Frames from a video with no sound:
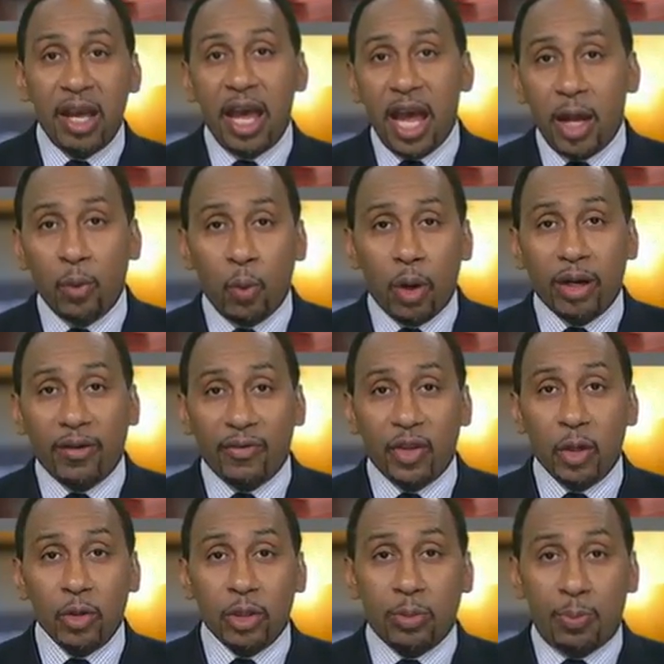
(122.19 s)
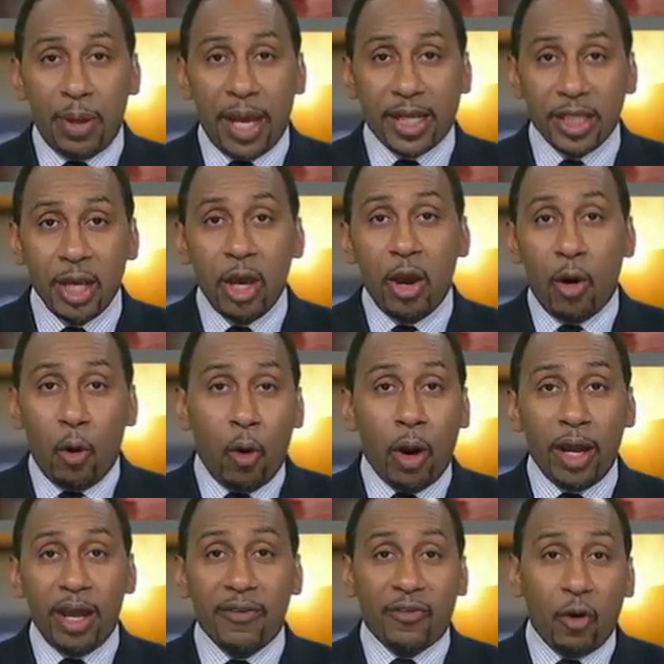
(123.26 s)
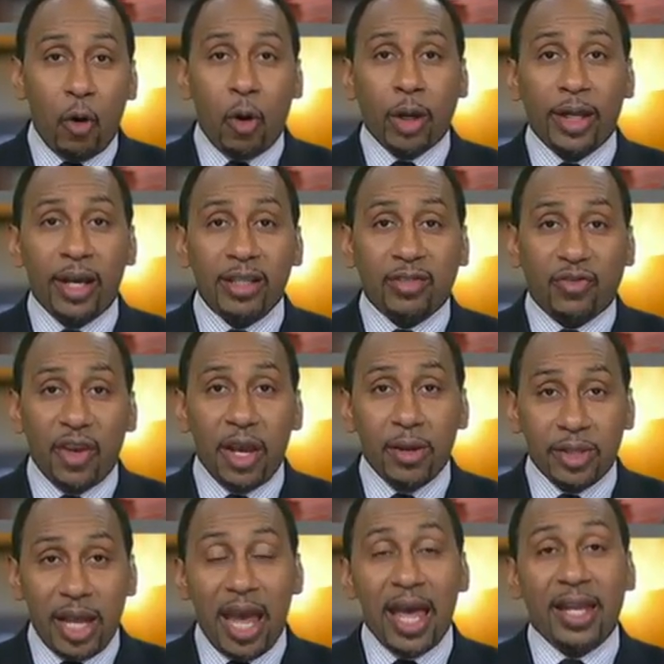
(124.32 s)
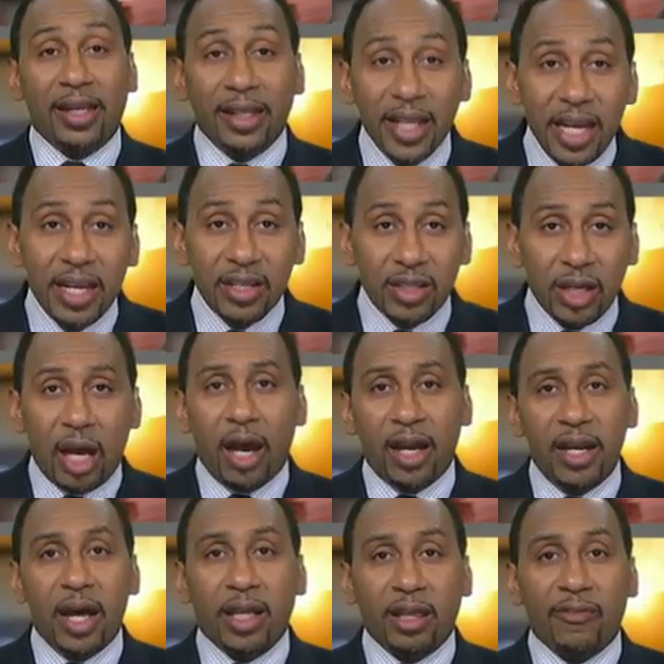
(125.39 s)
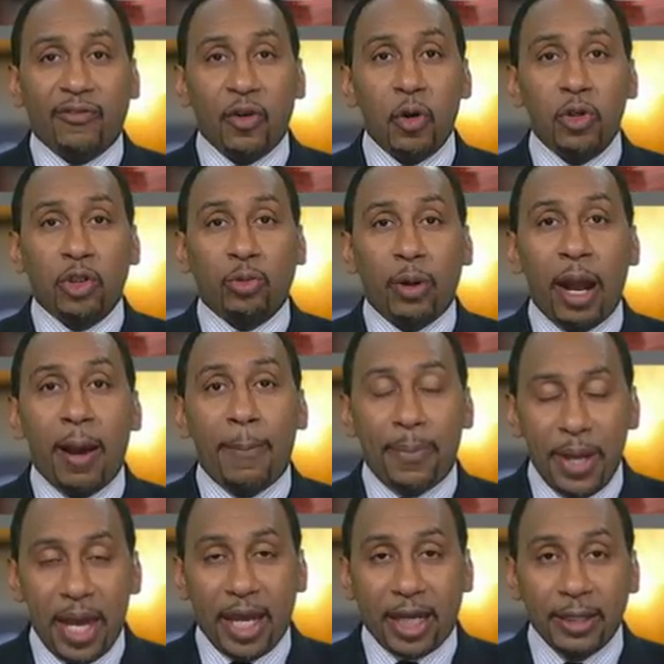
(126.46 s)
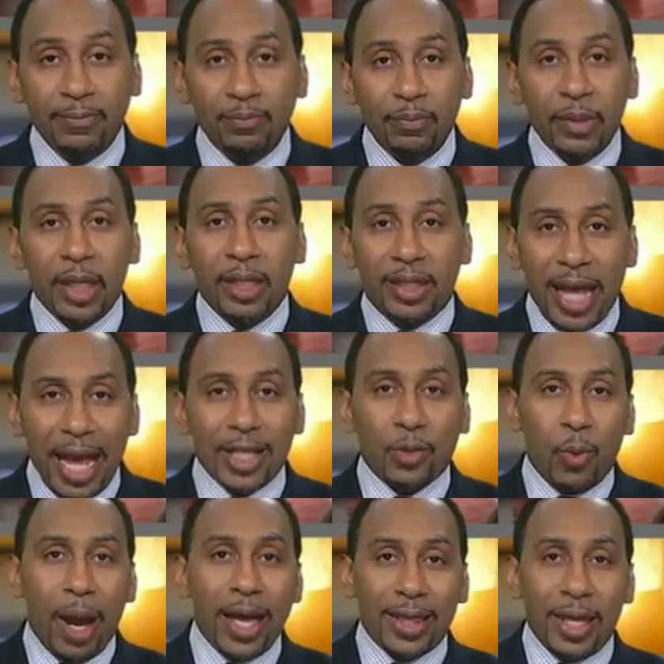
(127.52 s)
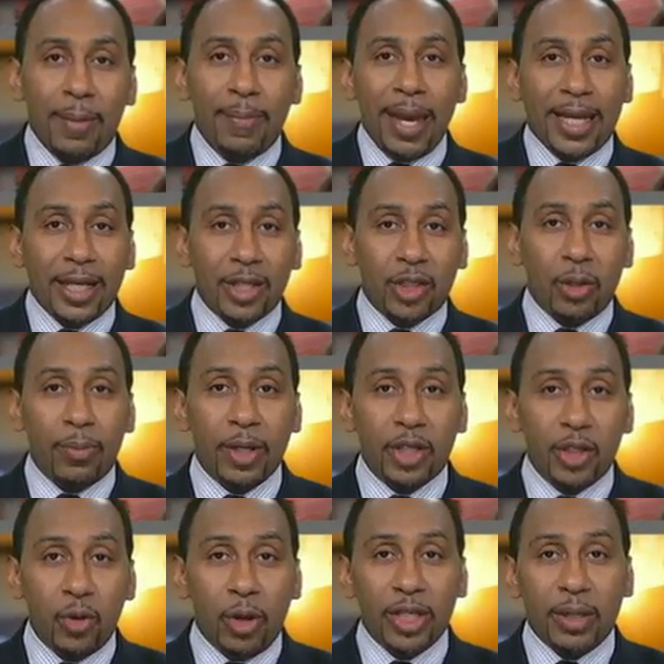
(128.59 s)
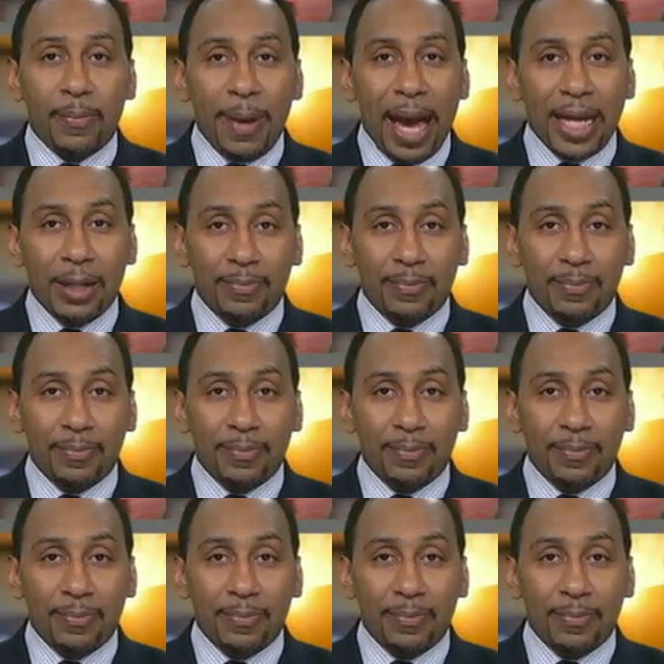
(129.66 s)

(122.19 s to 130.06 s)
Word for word: in one of those picks, or if all else fails, at least another first-round pick. That's why they're making so much noise about it,